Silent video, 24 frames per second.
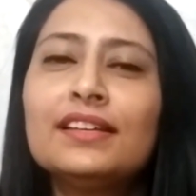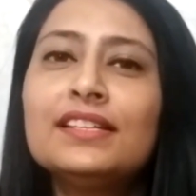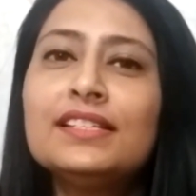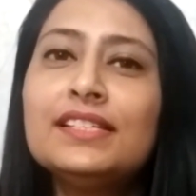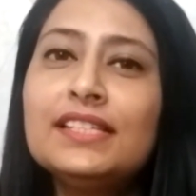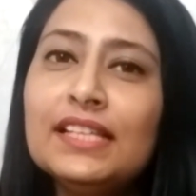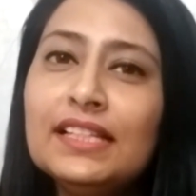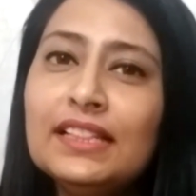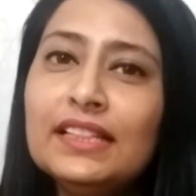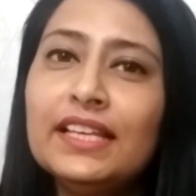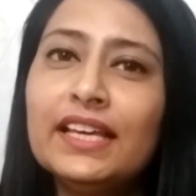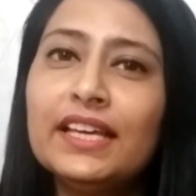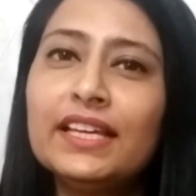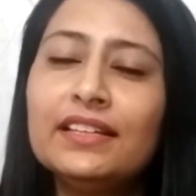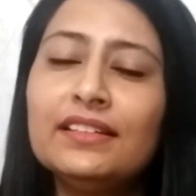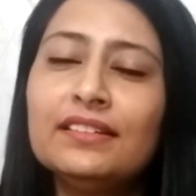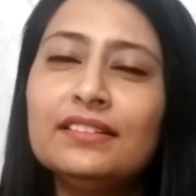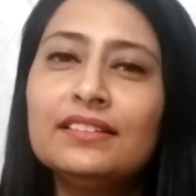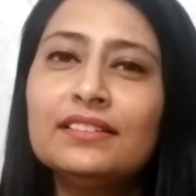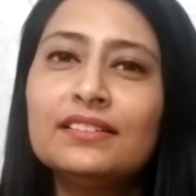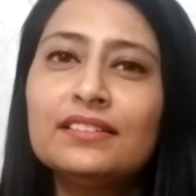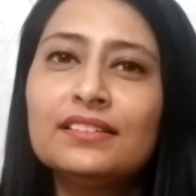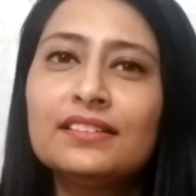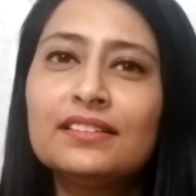Till
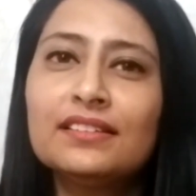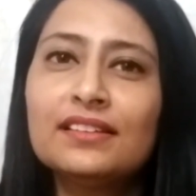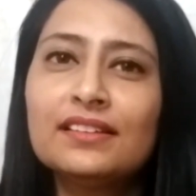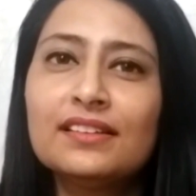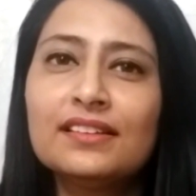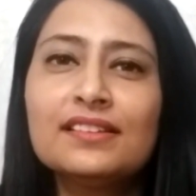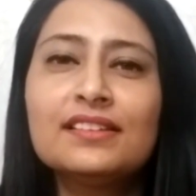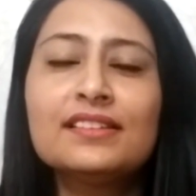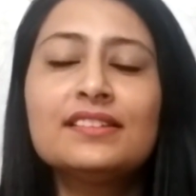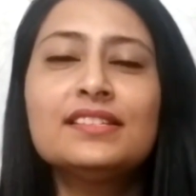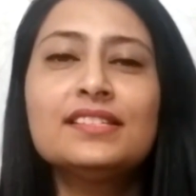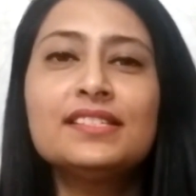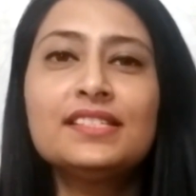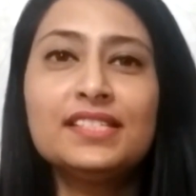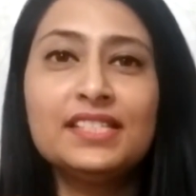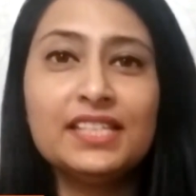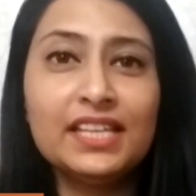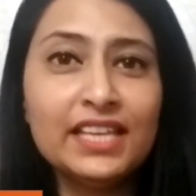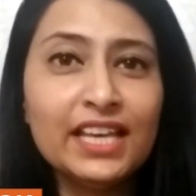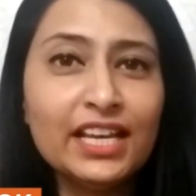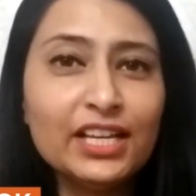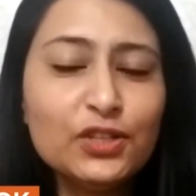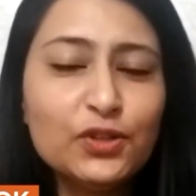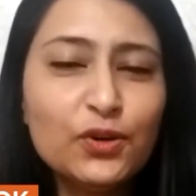then,
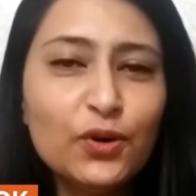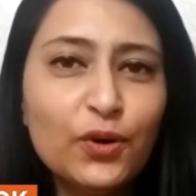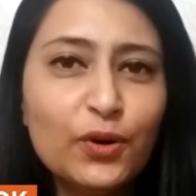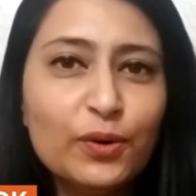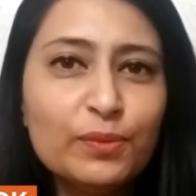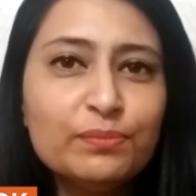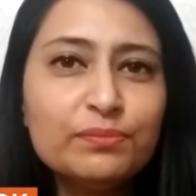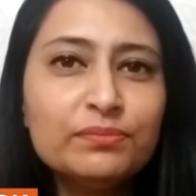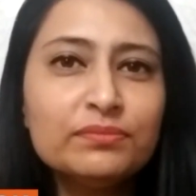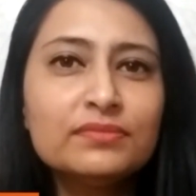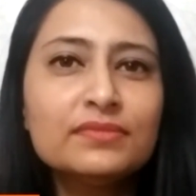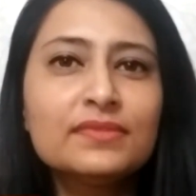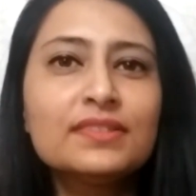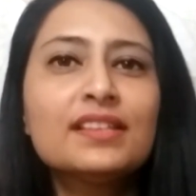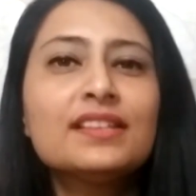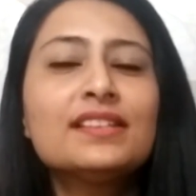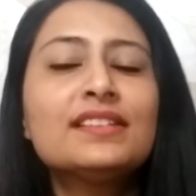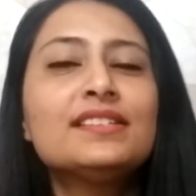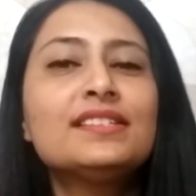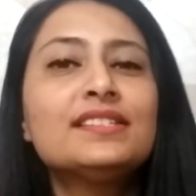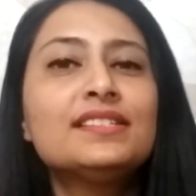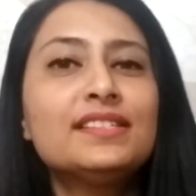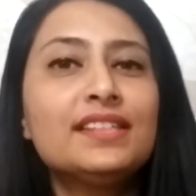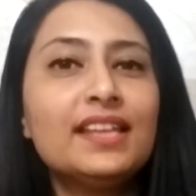stay at home,
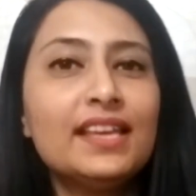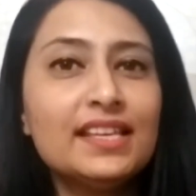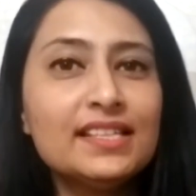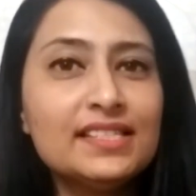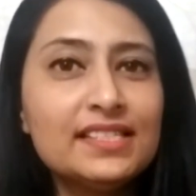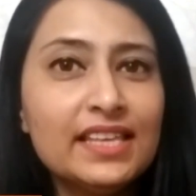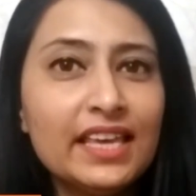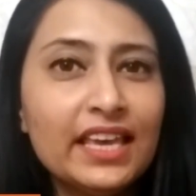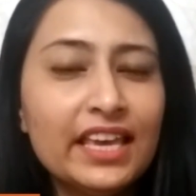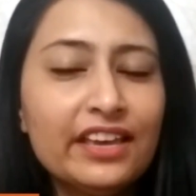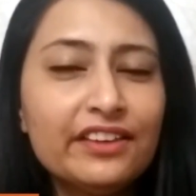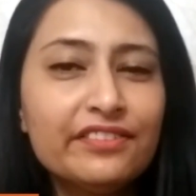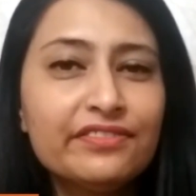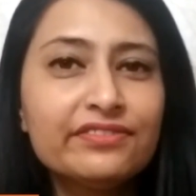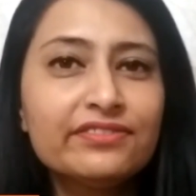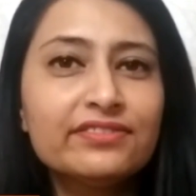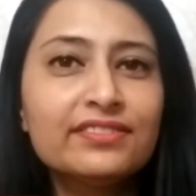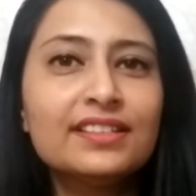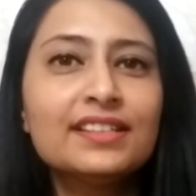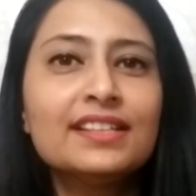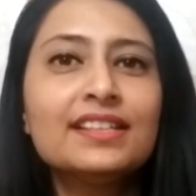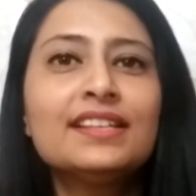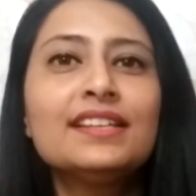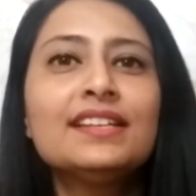stay safe,
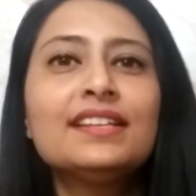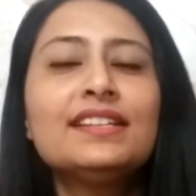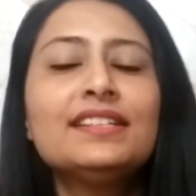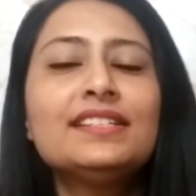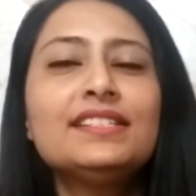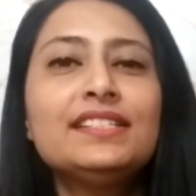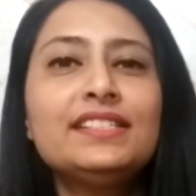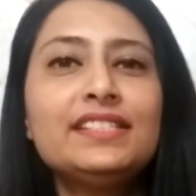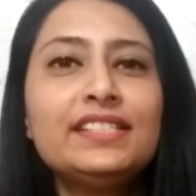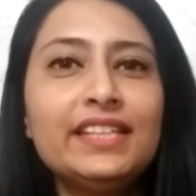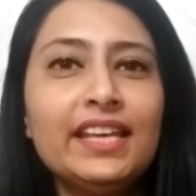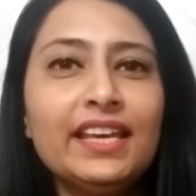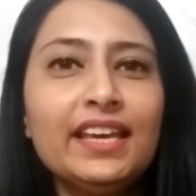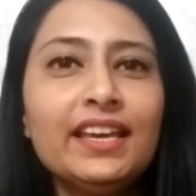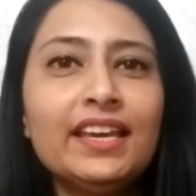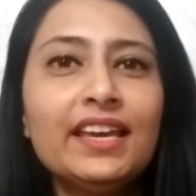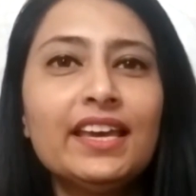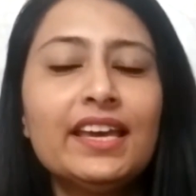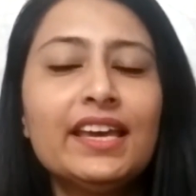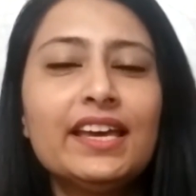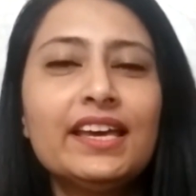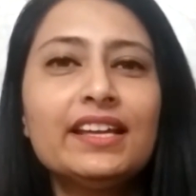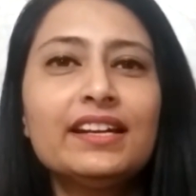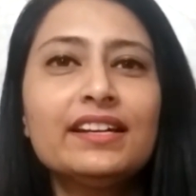take
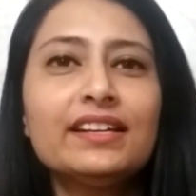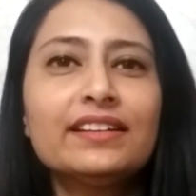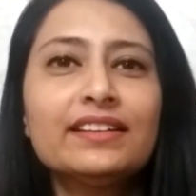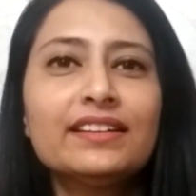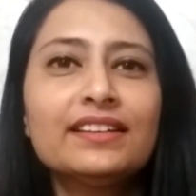care.